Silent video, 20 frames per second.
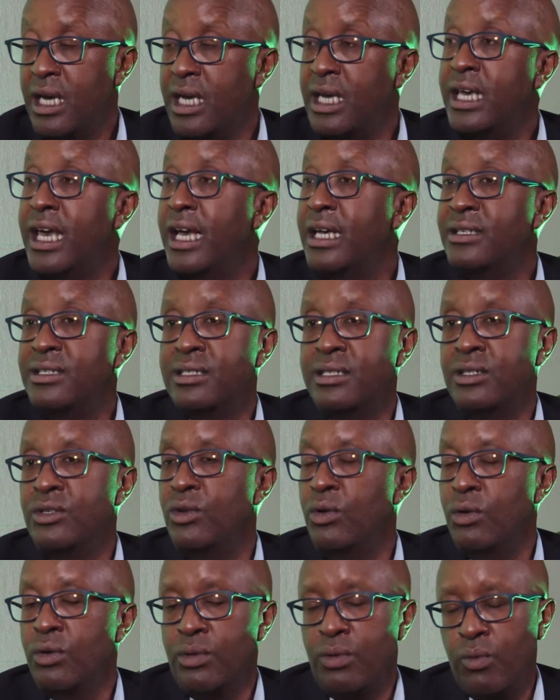in case,
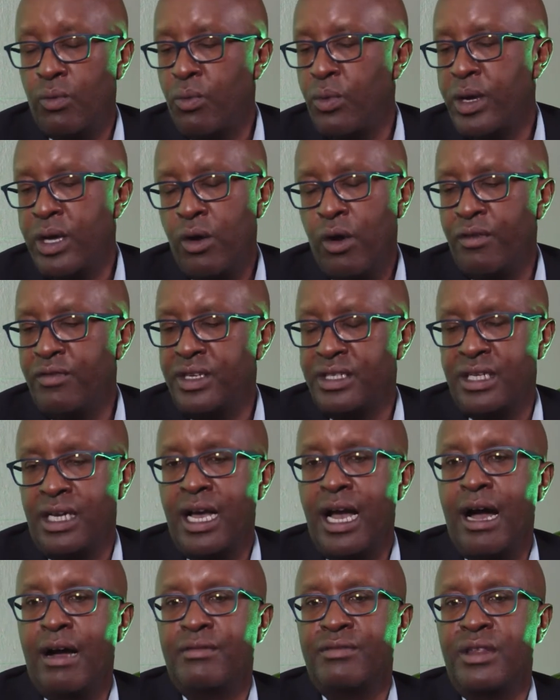you know, we
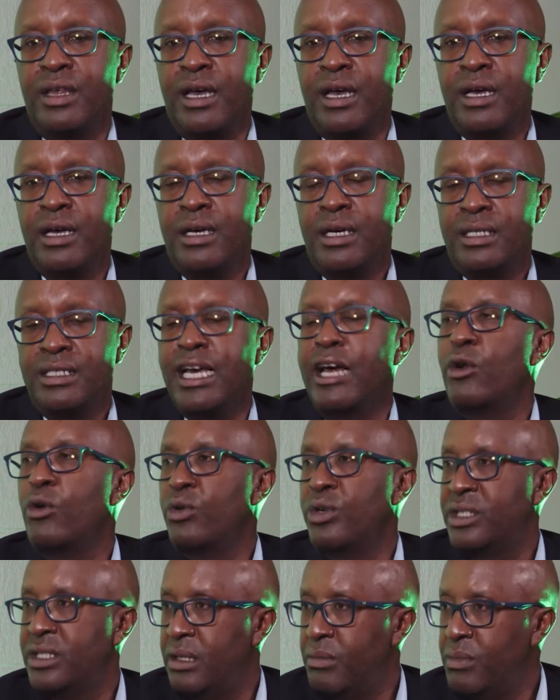obviously have the
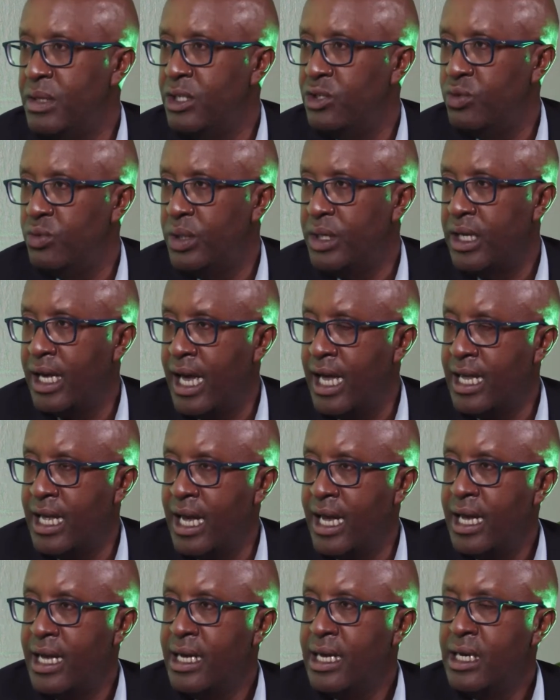terrorism issue in
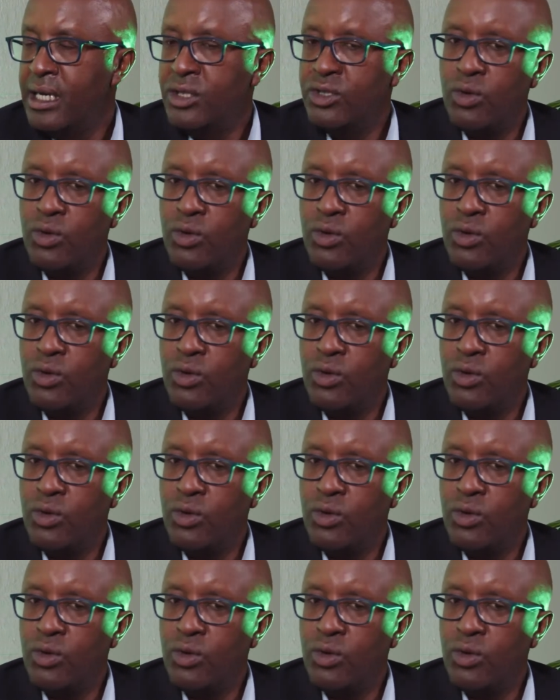Kenya. Mm-hmm.